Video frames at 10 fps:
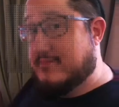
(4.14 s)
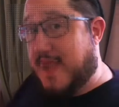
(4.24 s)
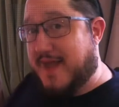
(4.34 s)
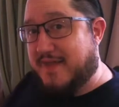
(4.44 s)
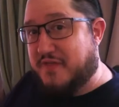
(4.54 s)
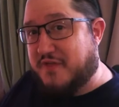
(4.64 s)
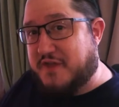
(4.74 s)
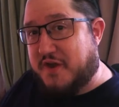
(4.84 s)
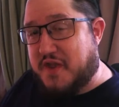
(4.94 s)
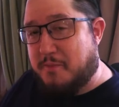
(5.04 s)
Hi, this is
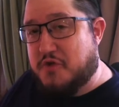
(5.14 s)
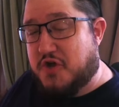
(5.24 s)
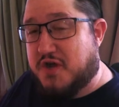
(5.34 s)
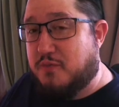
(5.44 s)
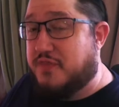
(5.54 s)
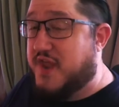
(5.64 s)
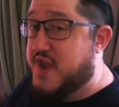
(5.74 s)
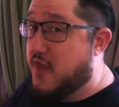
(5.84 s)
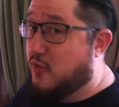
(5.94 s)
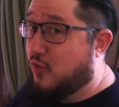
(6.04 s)
Derek M. Cook with
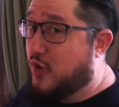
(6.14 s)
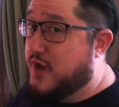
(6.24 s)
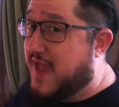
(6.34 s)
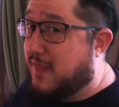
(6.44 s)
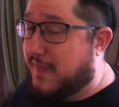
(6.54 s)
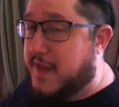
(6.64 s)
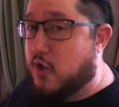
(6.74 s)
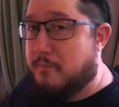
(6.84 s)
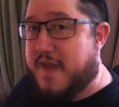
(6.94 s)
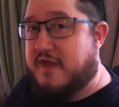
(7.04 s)
another look at
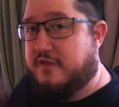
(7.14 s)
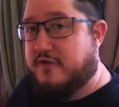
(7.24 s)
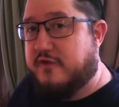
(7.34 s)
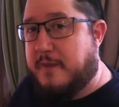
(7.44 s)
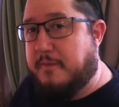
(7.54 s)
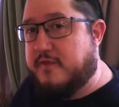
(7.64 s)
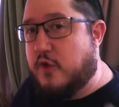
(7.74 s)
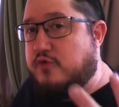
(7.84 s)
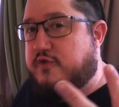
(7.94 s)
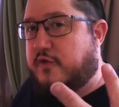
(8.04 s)
LEGO Masters
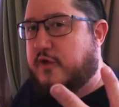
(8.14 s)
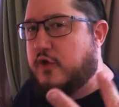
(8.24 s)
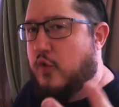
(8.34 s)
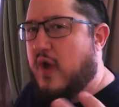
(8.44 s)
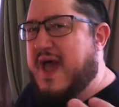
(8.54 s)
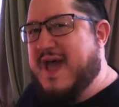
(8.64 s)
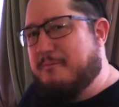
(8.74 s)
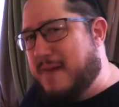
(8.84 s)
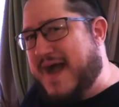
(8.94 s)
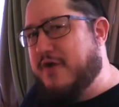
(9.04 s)
Episode 2.
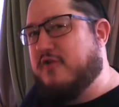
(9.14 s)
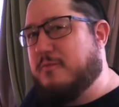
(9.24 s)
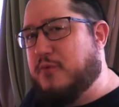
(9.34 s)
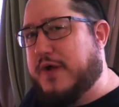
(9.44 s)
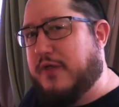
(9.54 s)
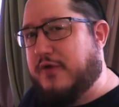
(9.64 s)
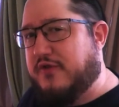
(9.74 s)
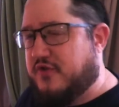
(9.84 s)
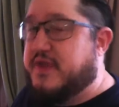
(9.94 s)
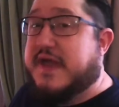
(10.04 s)
Minor
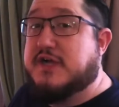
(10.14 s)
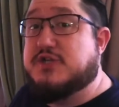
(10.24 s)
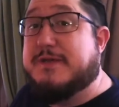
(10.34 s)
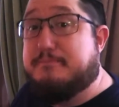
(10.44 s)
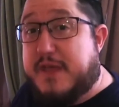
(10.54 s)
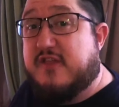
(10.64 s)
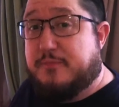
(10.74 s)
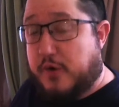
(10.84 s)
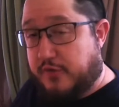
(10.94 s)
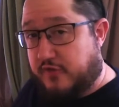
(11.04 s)
spoilers, okay, actually big
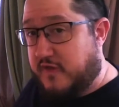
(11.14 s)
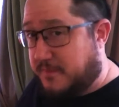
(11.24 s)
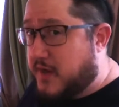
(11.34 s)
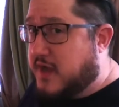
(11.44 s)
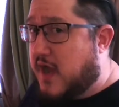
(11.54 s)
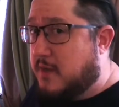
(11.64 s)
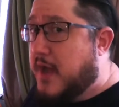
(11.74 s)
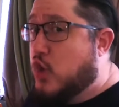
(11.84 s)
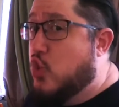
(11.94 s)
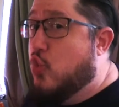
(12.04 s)
spoilers, because I'm going to talk
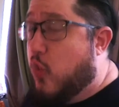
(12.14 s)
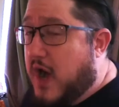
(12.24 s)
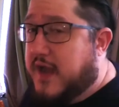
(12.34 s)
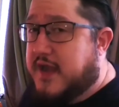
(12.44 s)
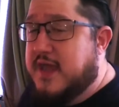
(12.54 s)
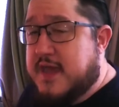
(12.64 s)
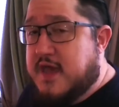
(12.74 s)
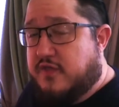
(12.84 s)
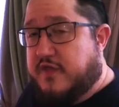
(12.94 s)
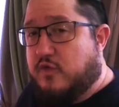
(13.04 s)
about who won
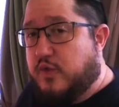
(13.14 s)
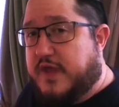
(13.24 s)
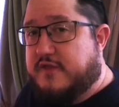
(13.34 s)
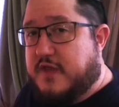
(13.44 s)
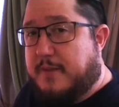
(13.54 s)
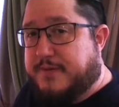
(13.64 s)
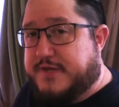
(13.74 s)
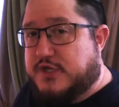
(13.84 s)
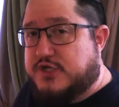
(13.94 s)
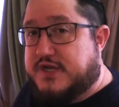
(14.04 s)
this week's
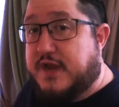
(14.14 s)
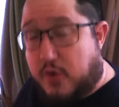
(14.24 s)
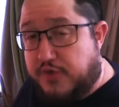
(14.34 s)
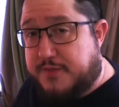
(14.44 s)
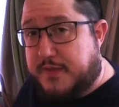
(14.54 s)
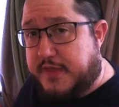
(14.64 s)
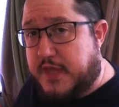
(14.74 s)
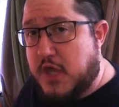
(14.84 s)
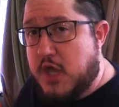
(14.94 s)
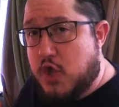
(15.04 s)
competition and
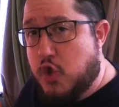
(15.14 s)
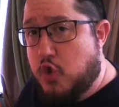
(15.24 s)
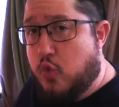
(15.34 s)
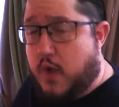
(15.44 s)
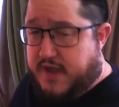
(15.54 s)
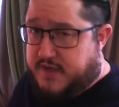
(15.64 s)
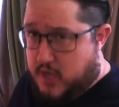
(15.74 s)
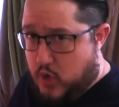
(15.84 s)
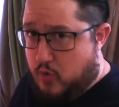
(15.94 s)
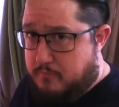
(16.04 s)
ultimately who went
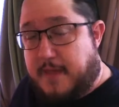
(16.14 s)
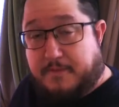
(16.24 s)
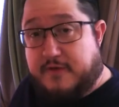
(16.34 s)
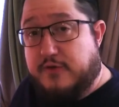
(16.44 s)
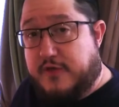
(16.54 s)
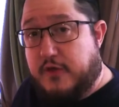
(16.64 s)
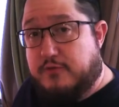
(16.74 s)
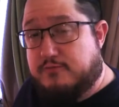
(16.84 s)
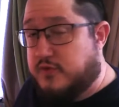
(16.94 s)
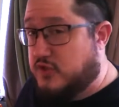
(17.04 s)
home. Episode 2
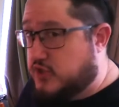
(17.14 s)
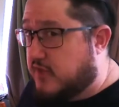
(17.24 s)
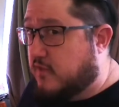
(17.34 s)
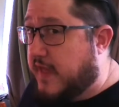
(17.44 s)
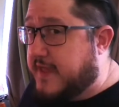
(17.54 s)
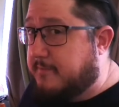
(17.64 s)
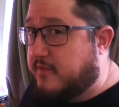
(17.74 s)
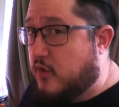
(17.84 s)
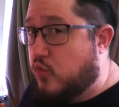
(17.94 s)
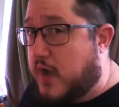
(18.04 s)
was just like
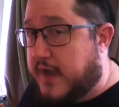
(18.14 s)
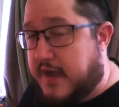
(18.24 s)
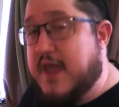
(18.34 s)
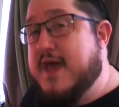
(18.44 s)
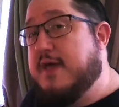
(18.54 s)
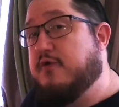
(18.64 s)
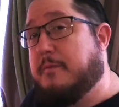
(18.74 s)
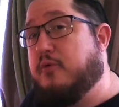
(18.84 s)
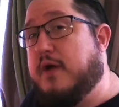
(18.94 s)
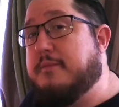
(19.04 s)
Episode 1. It was
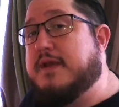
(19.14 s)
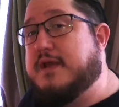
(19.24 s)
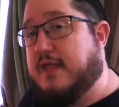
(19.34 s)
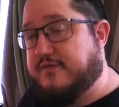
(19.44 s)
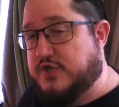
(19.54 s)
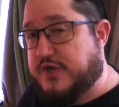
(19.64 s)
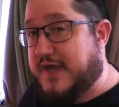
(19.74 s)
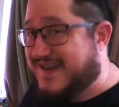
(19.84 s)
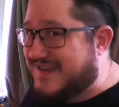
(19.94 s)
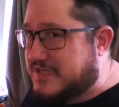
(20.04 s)
appointment television. I
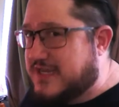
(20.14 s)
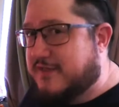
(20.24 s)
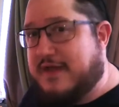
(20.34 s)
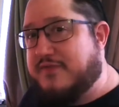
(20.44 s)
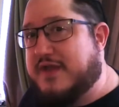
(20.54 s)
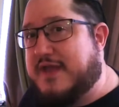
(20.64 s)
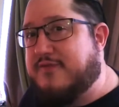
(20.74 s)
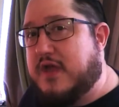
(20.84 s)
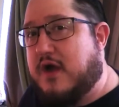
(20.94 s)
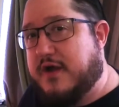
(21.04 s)
didn't just set the
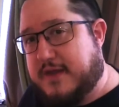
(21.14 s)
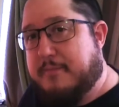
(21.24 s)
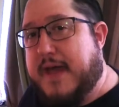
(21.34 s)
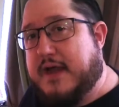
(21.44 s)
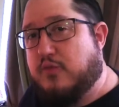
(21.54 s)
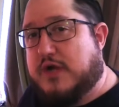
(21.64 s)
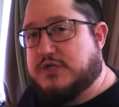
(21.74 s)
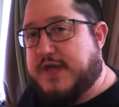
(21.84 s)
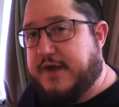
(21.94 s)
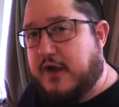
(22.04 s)
DVR to come back and
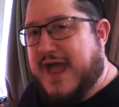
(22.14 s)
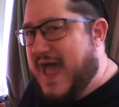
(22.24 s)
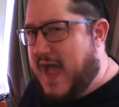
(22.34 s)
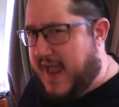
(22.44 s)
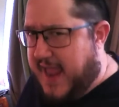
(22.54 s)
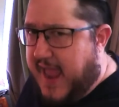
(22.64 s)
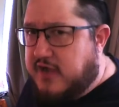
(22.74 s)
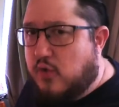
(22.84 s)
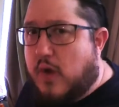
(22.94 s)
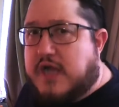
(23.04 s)
watch later. I had
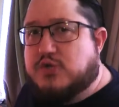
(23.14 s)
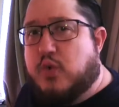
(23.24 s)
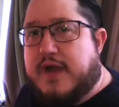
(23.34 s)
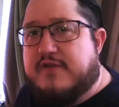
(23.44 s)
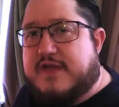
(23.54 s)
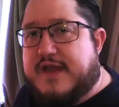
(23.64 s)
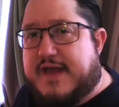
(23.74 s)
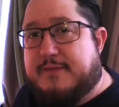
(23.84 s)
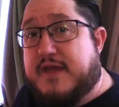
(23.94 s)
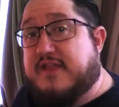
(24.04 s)
to watch Wednesday
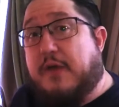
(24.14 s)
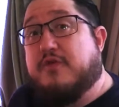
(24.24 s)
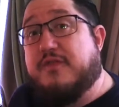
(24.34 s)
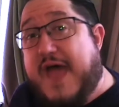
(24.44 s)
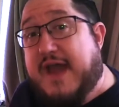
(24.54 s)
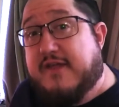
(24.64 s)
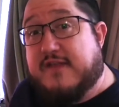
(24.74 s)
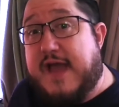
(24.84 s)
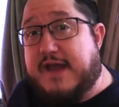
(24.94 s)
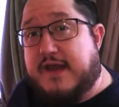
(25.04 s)
night because I was that
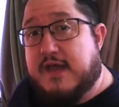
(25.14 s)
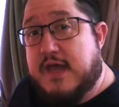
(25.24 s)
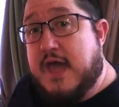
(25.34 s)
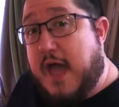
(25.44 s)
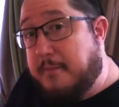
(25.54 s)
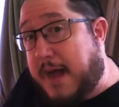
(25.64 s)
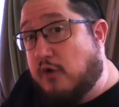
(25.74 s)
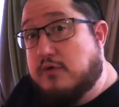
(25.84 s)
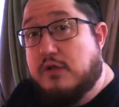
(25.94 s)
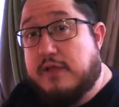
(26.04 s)
excited
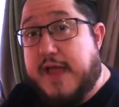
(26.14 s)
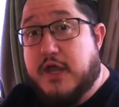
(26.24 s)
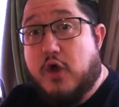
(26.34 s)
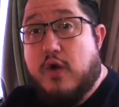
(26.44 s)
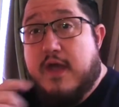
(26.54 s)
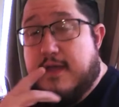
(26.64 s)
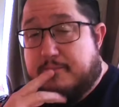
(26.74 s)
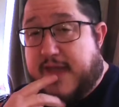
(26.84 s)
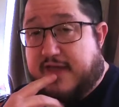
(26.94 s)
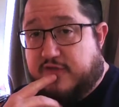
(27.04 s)
about LEGO
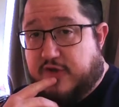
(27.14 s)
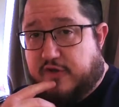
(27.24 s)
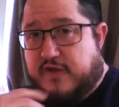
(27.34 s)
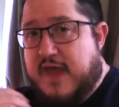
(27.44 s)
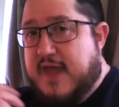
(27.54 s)
Masters.